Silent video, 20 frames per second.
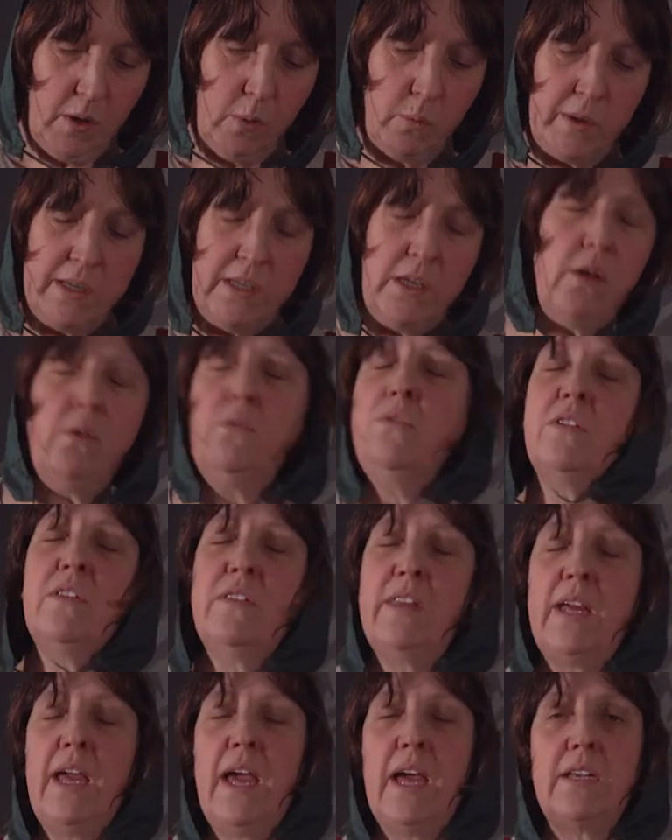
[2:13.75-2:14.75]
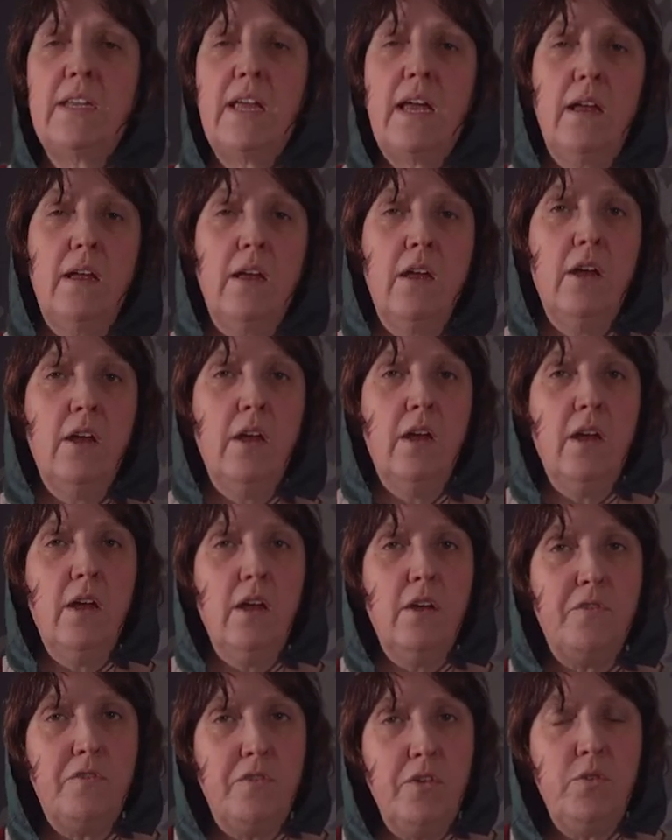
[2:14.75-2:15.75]
We know that they had
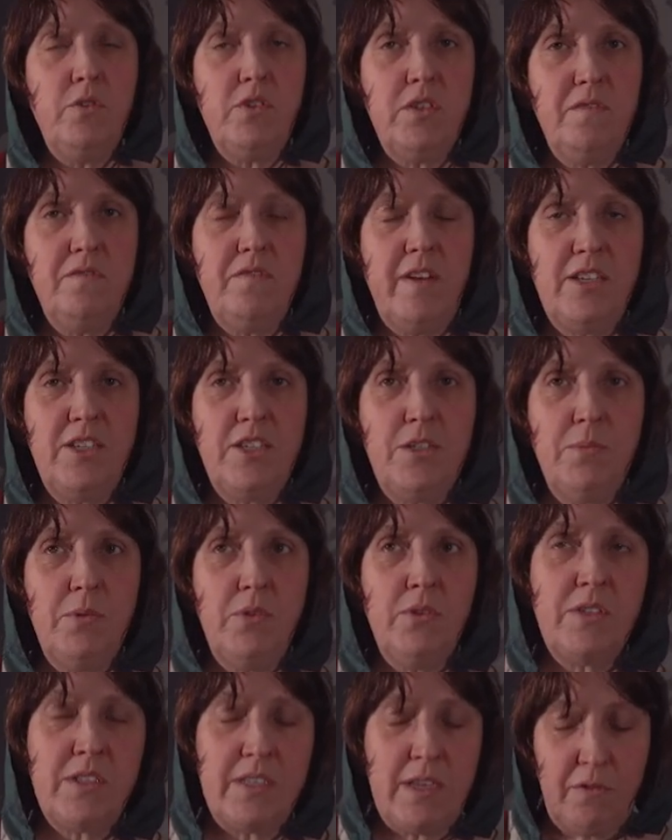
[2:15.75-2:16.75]
fruit and vegetables.